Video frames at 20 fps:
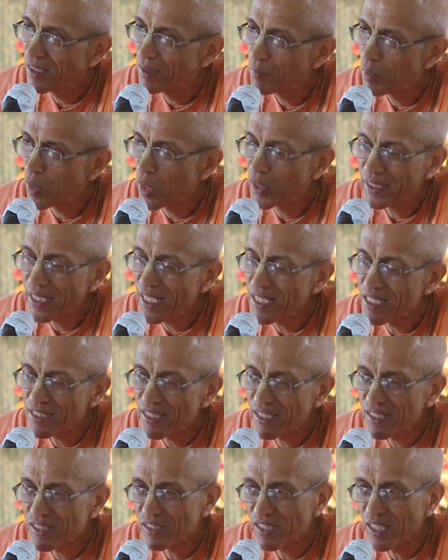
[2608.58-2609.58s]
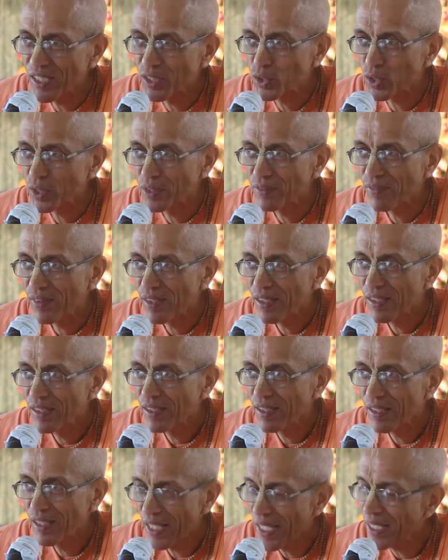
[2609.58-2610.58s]
broadcasting station.
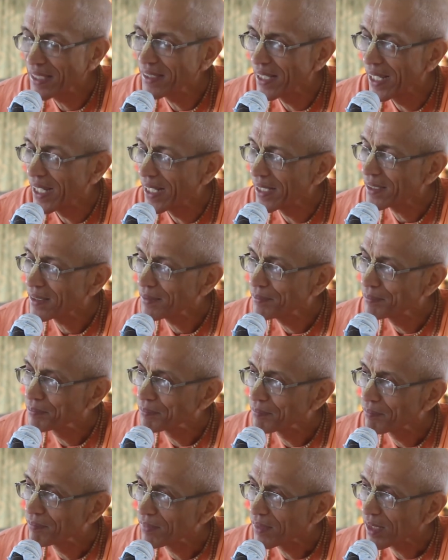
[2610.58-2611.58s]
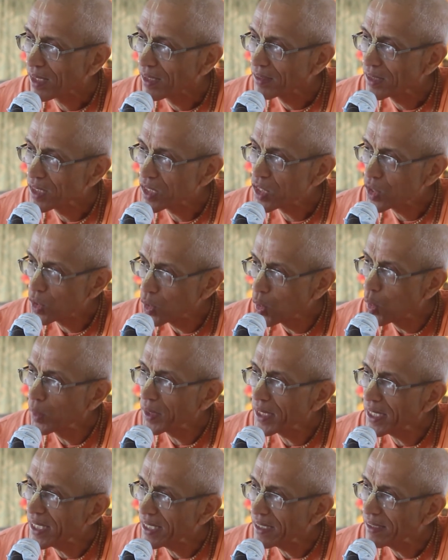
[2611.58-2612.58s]
Like that, this
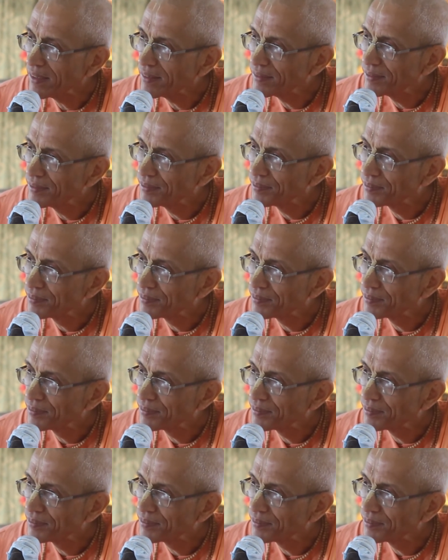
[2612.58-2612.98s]
yogi,